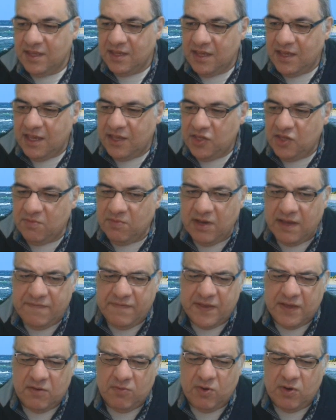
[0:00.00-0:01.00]
You might
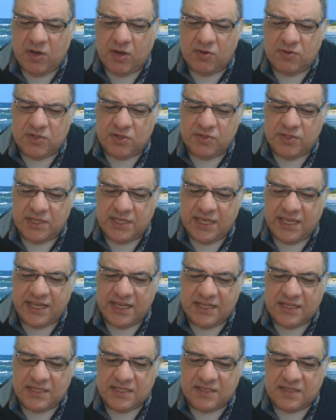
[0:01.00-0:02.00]
think, well, hold on, the
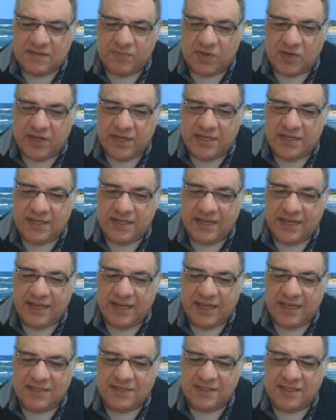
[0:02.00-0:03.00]
king's behind here.
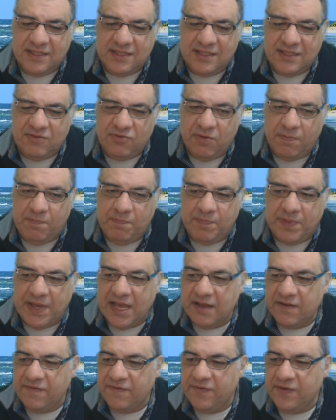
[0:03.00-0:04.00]
Isn't there a
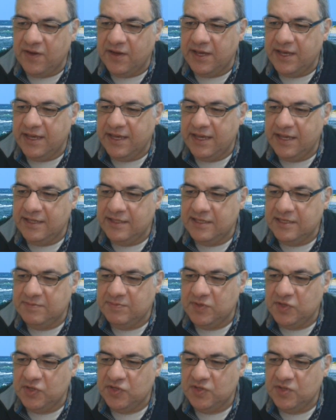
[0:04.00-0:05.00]
backfire in this
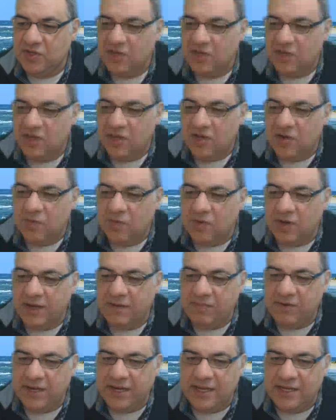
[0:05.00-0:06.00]
position?
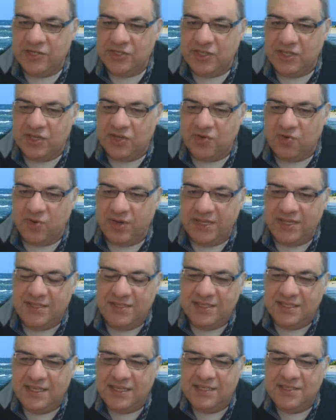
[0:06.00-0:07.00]
White played actually
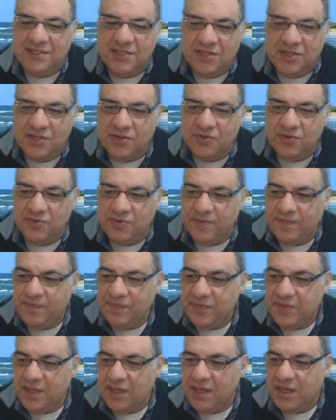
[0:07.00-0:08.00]
queen d2.
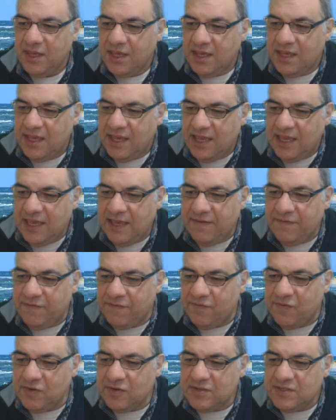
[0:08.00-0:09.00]
If
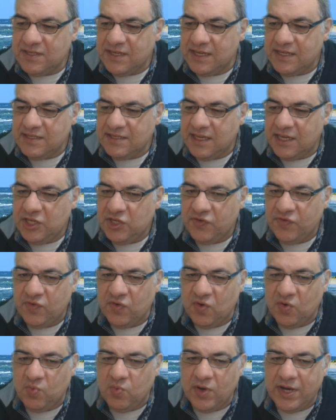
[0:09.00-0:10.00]
rook takes
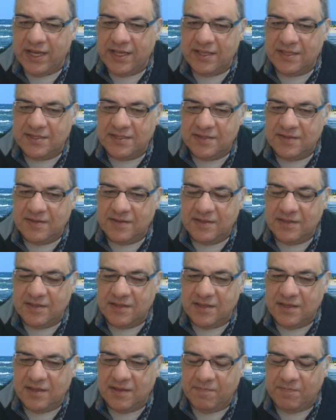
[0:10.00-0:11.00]
h4,
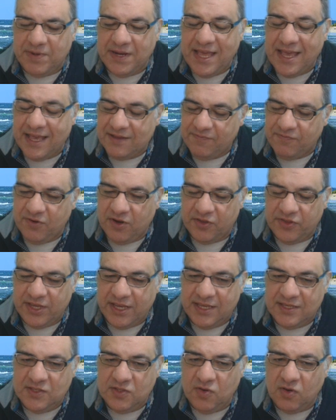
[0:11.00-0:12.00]
black
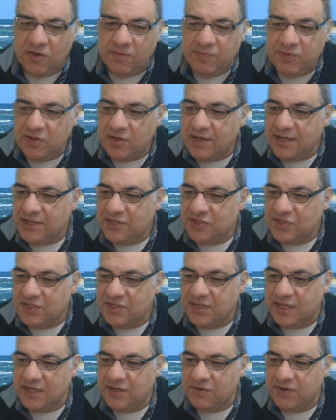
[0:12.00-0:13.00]
is not obliged to
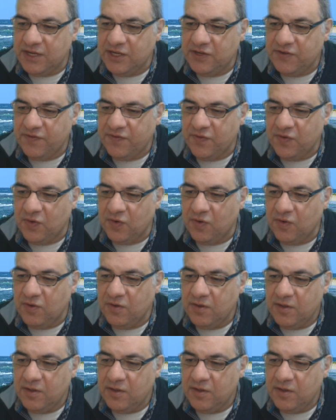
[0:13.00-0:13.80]
take on h4,